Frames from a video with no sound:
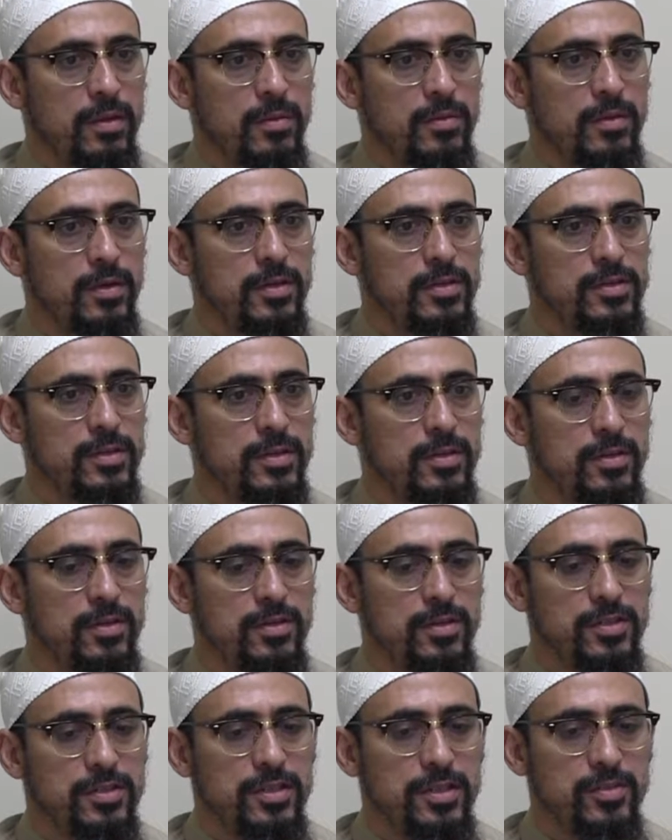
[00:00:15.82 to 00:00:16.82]
We intend to
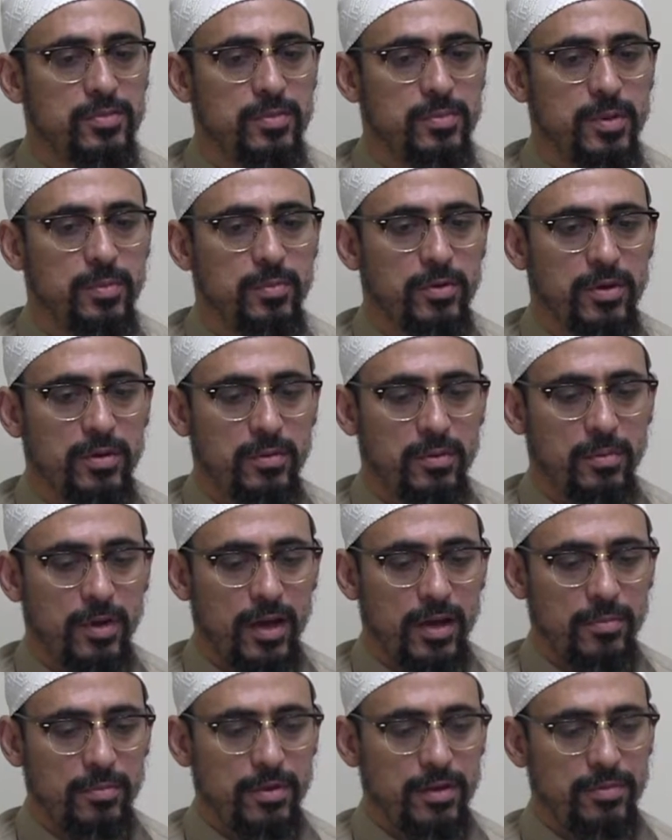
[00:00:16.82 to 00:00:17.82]
learn and teach, remember and
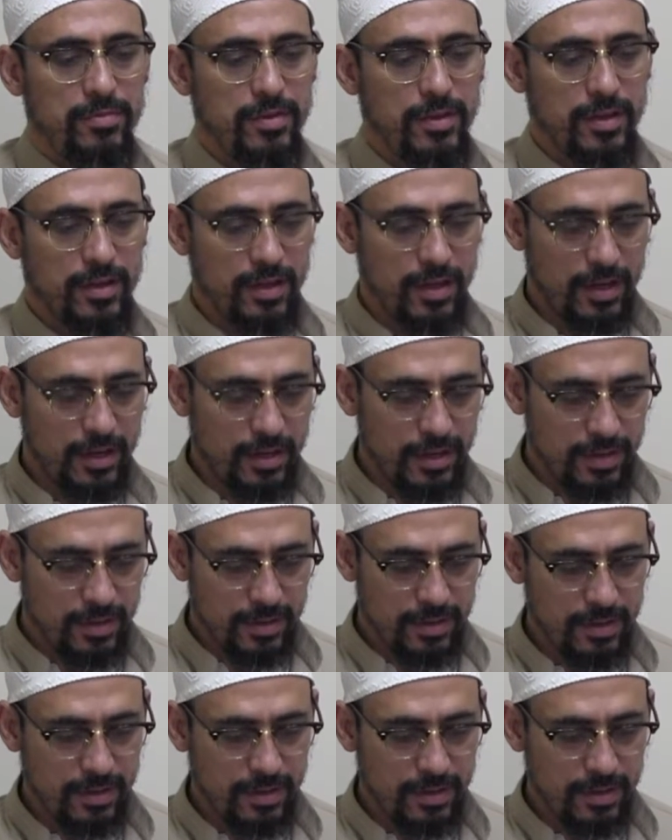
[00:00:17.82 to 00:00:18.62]
remind, benefit and gain,